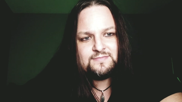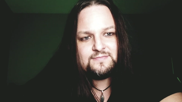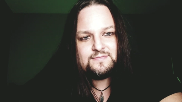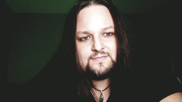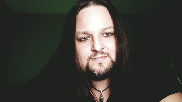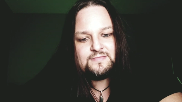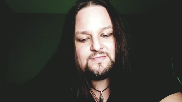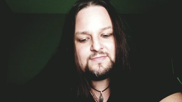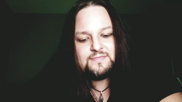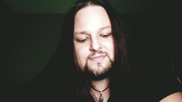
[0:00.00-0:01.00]

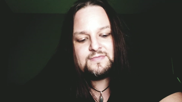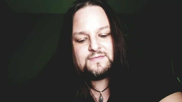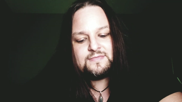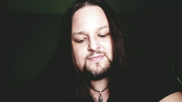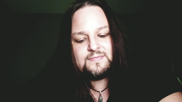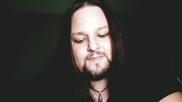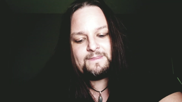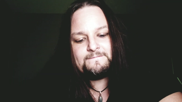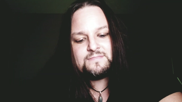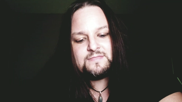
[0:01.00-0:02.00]
No one is speaking in this clip.